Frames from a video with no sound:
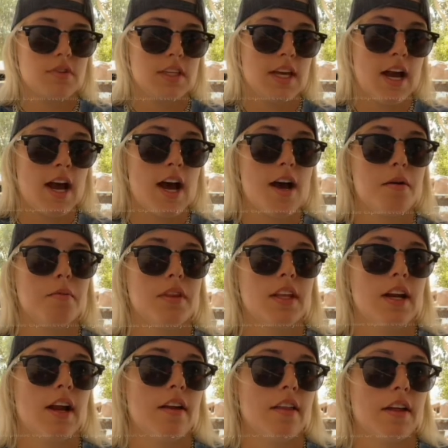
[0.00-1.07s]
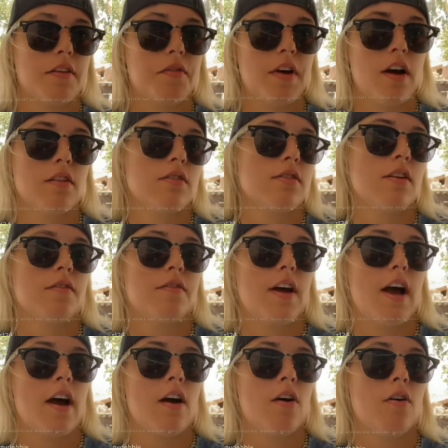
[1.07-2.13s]
yeah, but then I like found stuff
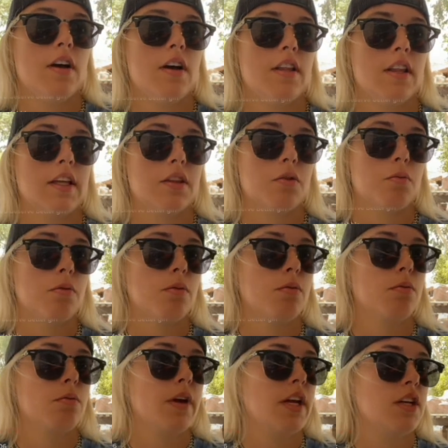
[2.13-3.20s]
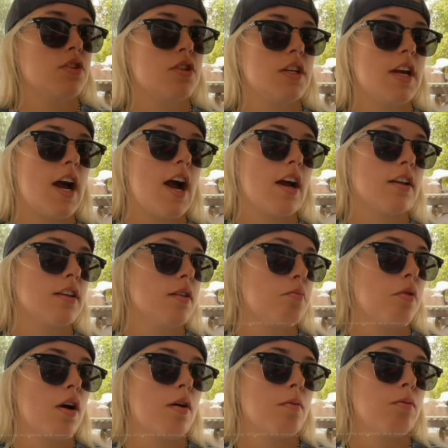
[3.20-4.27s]
out, and like the way she acted,
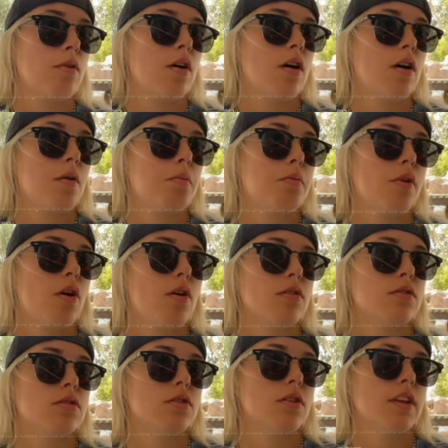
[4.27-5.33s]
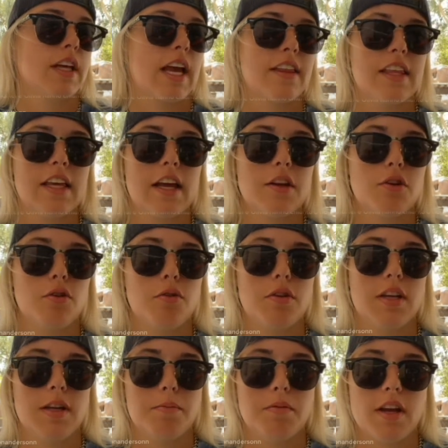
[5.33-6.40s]
blah blah. But also like I think I knew
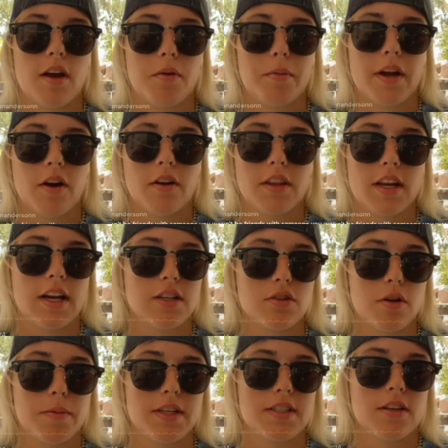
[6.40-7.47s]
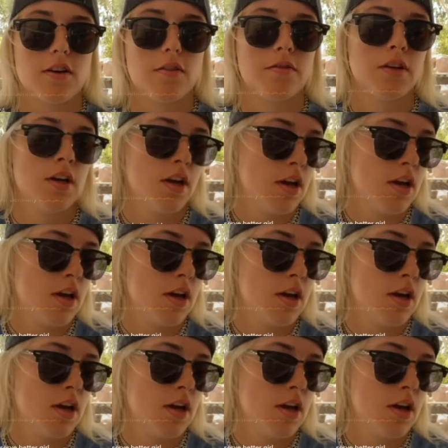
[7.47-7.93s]
deep down in my heart that I saw myself